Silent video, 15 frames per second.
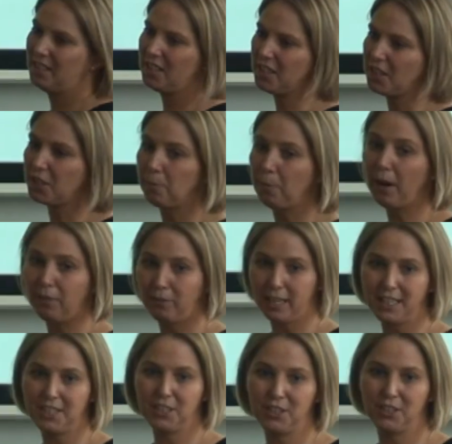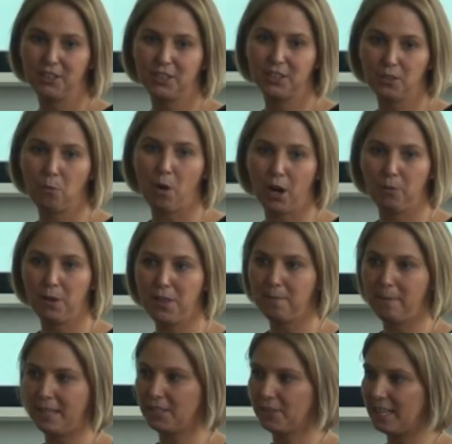it's just such a privilege to work with
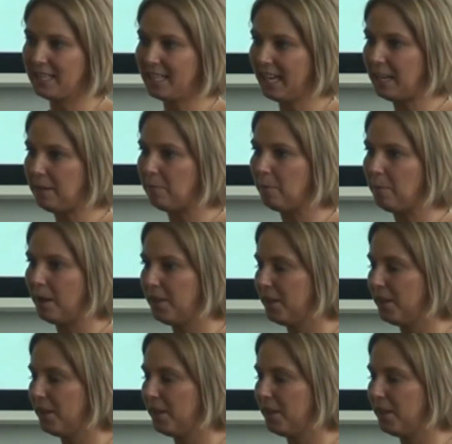the mentoring team.